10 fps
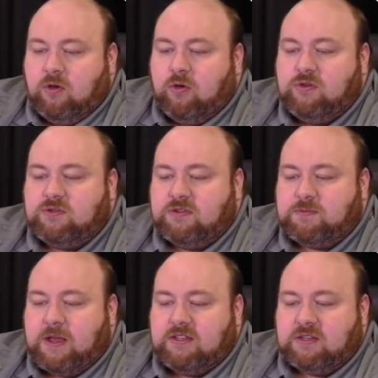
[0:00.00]
Who's
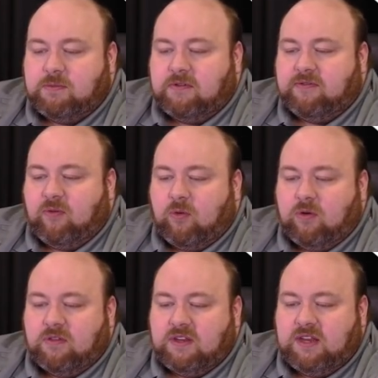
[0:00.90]
responsible
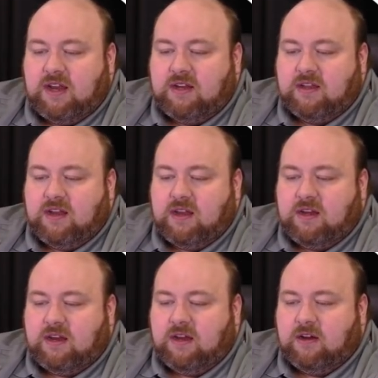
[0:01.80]
for the data
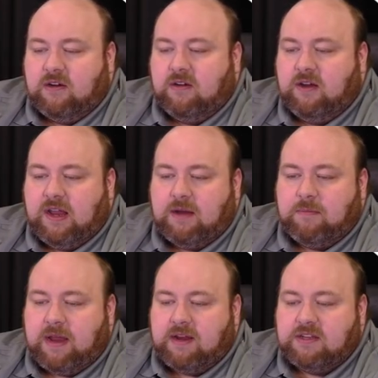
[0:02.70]
in here
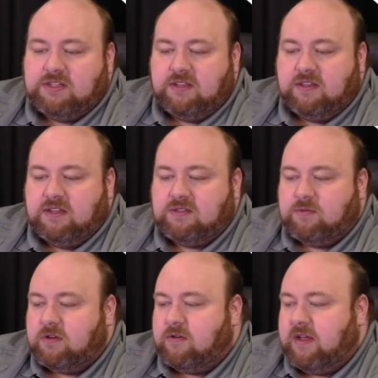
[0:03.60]
and managing this?
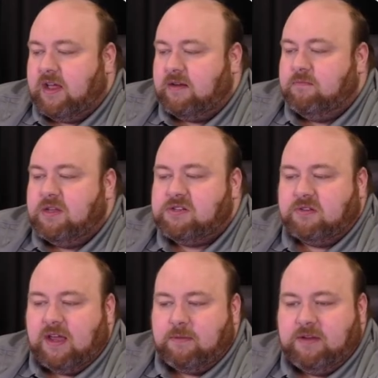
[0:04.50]
We'll go ahead,
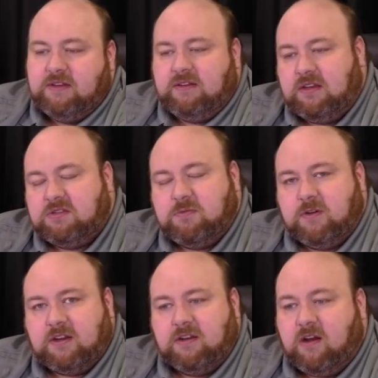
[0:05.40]
Mitchell admin, he's
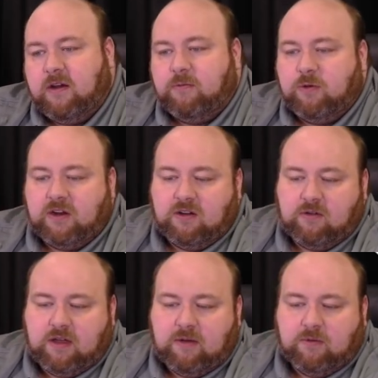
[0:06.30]
working hard. We're going to
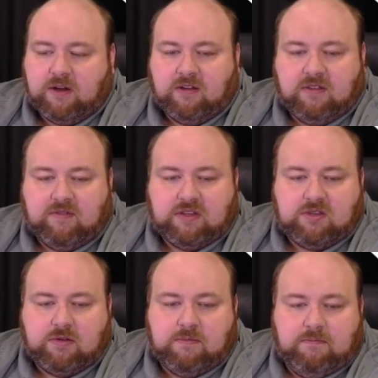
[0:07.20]
go ahead and we're going to leave it
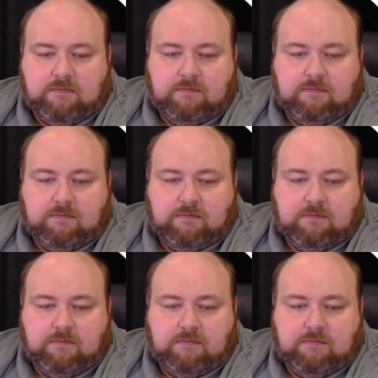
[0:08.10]
to him.